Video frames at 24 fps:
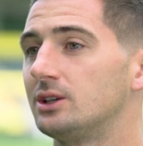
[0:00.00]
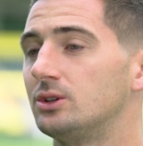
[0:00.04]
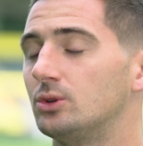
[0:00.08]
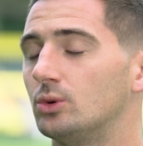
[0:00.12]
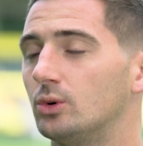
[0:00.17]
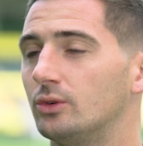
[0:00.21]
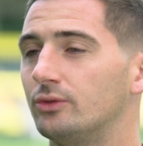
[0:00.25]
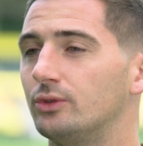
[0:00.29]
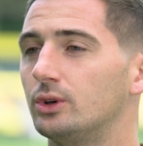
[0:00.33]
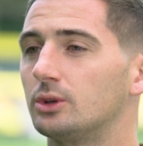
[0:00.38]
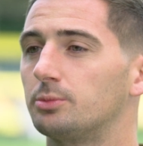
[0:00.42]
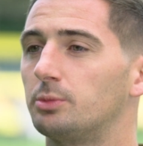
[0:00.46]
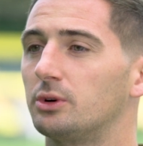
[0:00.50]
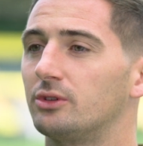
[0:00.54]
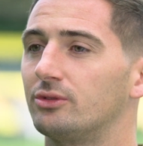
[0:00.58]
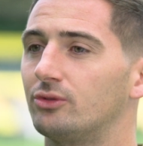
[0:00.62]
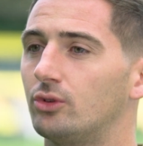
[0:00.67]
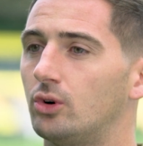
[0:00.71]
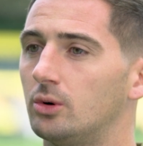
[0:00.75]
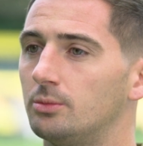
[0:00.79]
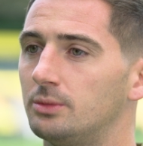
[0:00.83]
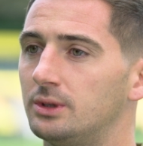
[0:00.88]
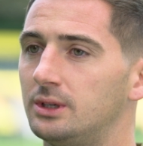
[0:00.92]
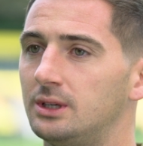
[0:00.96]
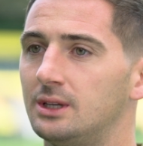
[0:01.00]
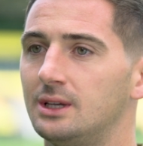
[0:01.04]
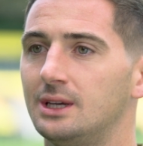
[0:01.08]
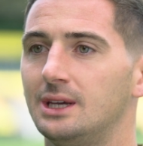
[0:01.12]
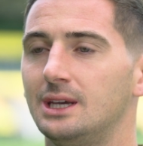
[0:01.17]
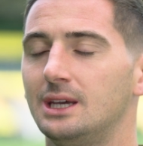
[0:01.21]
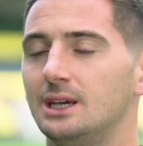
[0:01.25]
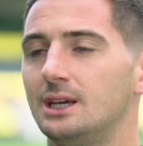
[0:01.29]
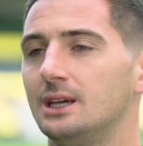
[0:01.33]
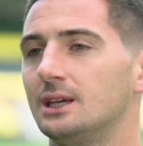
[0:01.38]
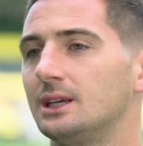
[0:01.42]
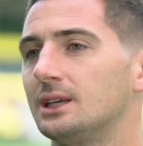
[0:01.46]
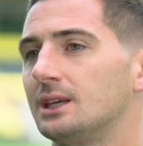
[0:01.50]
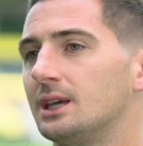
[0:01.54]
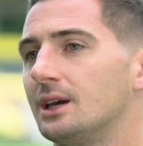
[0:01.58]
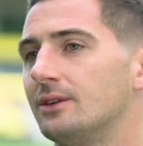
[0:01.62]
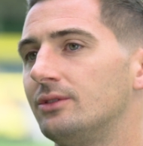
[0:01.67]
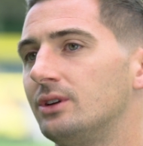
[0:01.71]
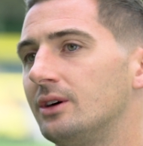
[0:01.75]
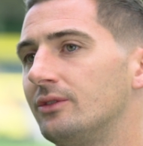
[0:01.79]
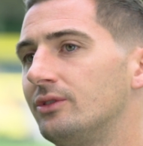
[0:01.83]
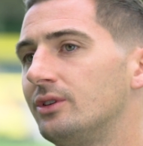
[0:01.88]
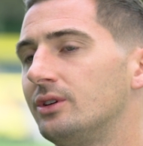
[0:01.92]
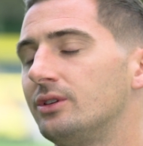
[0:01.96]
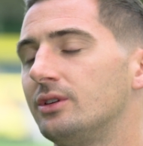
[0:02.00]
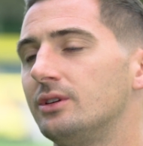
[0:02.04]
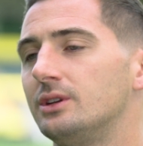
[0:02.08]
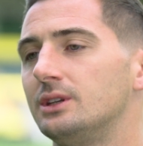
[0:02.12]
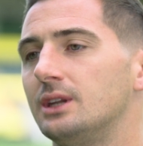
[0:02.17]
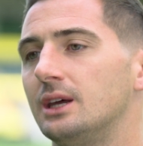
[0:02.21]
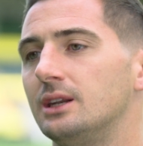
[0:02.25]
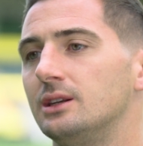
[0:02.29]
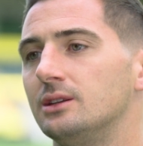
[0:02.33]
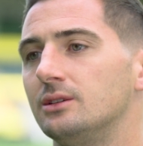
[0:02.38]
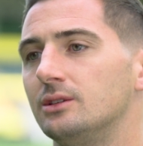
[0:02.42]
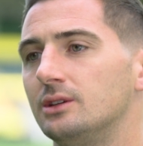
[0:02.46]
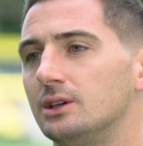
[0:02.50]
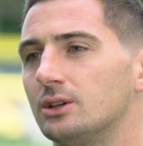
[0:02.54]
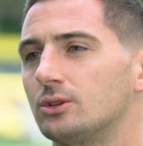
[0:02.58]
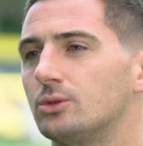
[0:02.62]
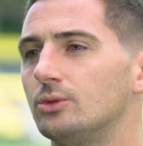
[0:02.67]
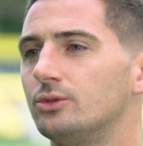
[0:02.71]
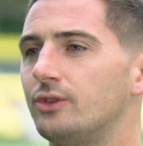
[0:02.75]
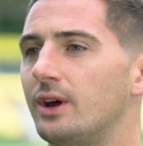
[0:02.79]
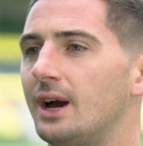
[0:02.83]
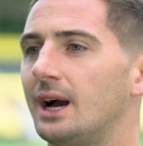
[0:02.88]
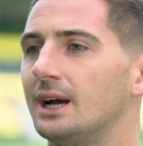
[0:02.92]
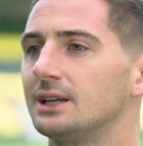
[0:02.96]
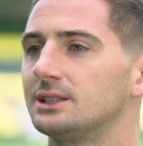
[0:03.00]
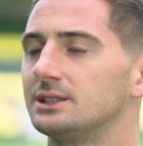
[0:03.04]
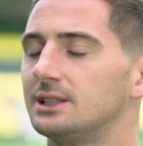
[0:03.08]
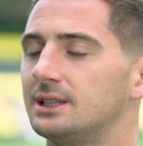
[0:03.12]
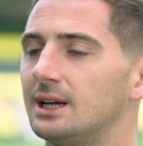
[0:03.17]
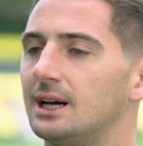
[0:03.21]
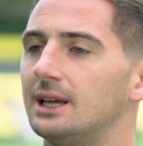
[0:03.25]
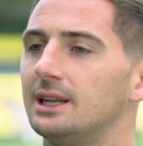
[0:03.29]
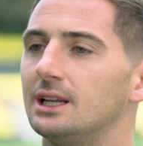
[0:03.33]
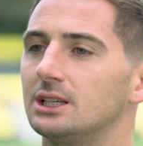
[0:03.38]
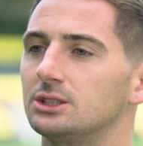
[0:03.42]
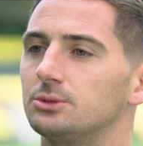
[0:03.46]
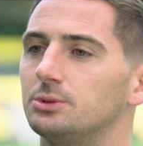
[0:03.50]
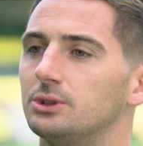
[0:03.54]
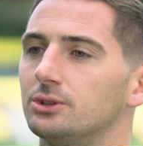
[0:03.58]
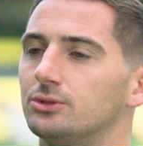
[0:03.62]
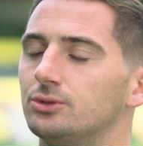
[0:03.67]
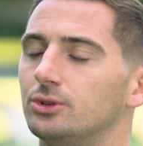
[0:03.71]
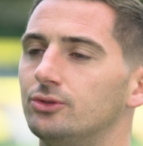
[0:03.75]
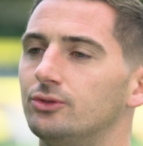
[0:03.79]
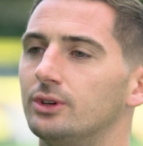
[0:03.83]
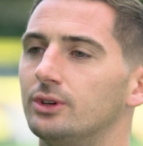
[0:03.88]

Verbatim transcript: You know, if we're performing, giving everything, then they're going to react to that, and that's what they're